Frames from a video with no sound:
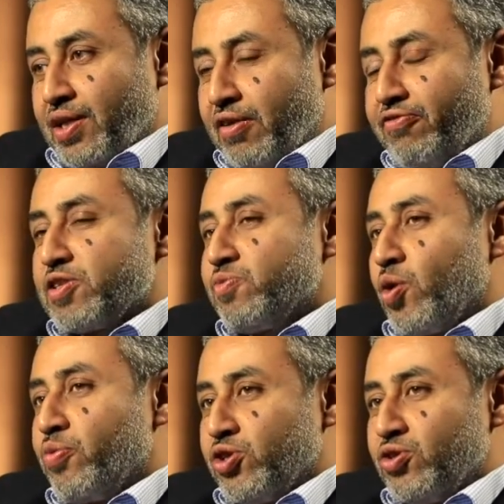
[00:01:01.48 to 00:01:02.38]
investment
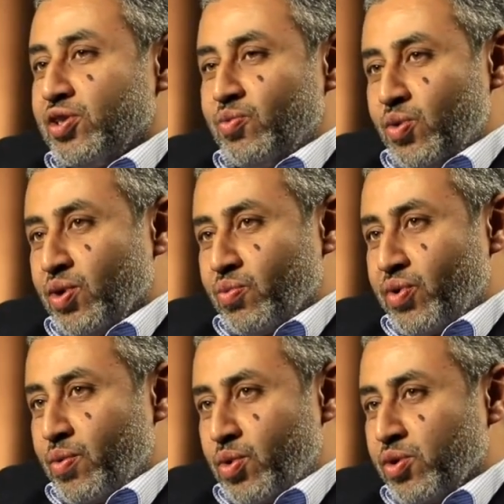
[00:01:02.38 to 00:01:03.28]
opportunity
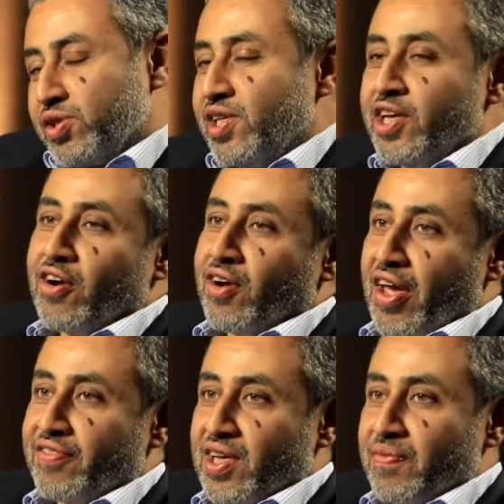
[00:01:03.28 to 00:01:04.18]
we will see in our
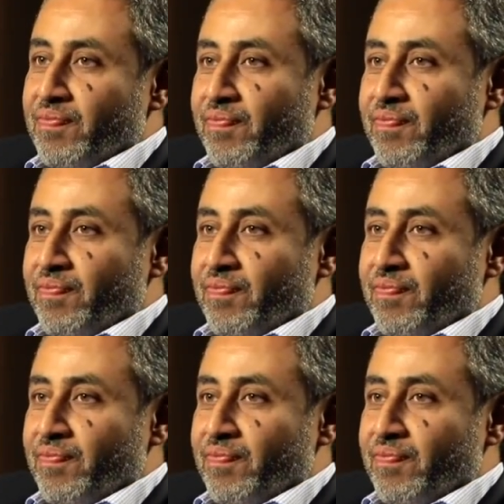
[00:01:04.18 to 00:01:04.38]
lifetime.